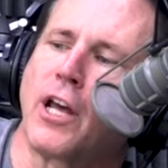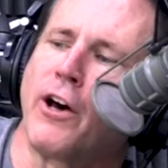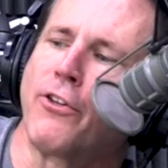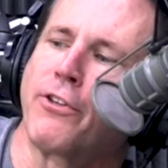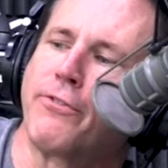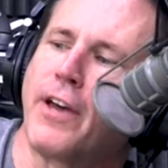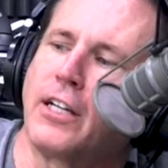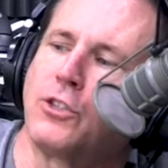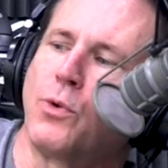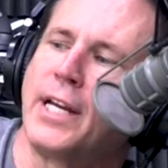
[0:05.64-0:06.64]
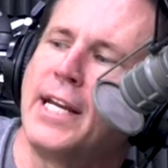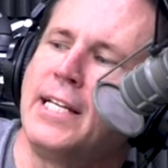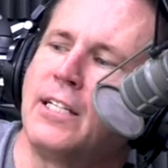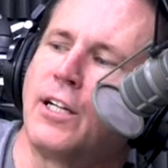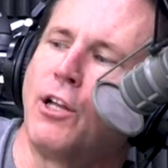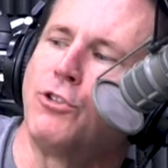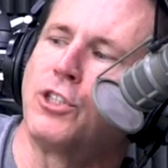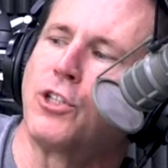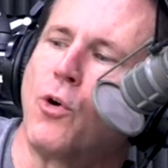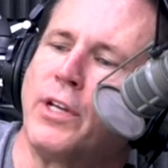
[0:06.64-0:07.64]
health effects when eating close
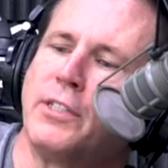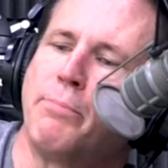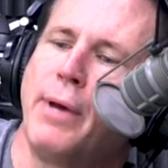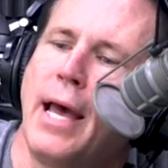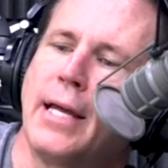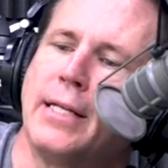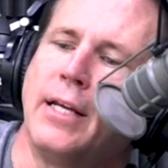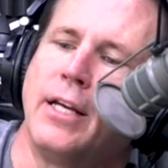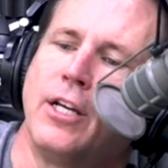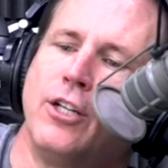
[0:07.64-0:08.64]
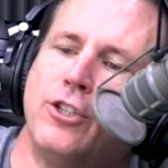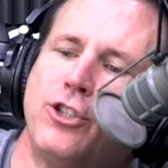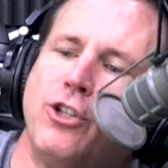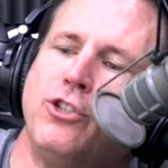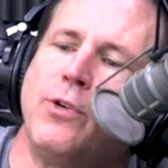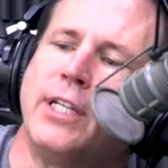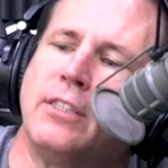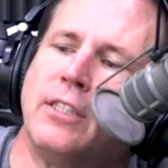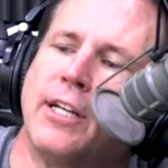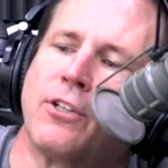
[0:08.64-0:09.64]
to going to bed? Should you
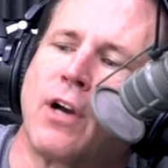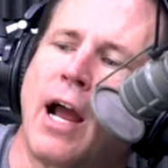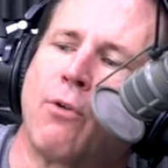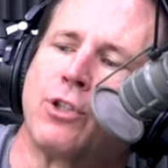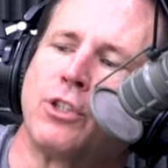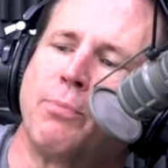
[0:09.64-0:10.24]
eat dinner hours